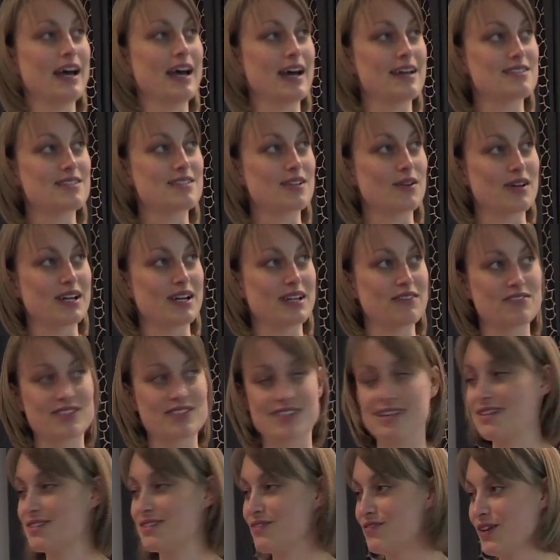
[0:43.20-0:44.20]
And so I've
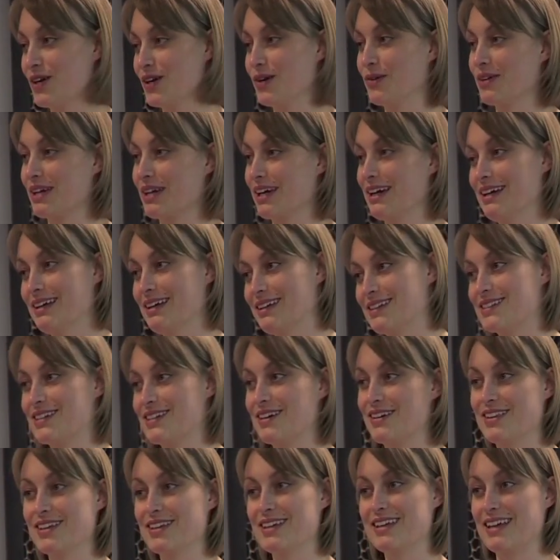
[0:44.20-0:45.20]
started following it and
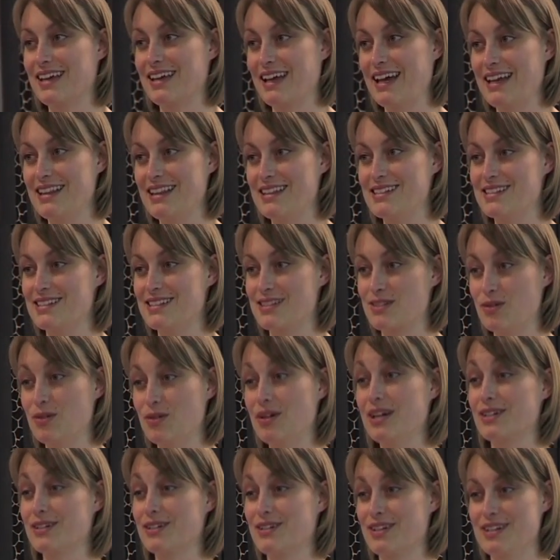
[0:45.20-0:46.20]
started thinking, hey, this is
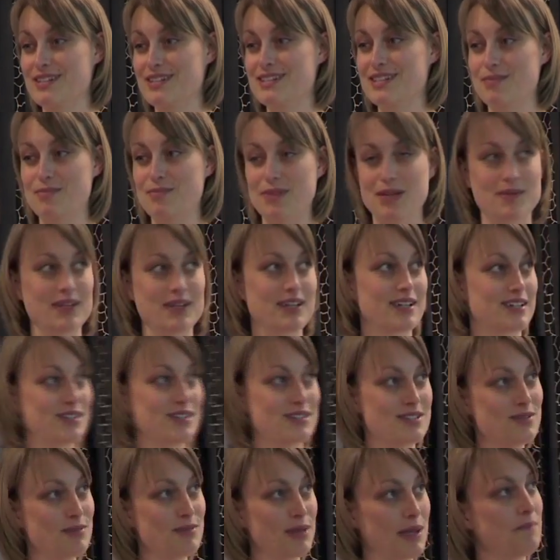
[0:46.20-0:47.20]
quite a good idea, maybe I
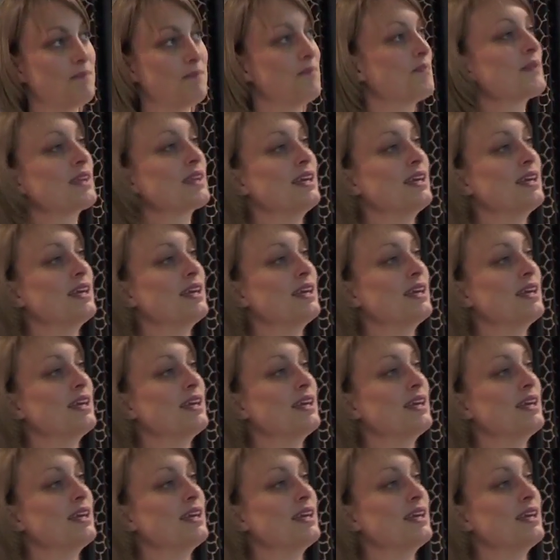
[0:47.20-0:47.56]
could do it.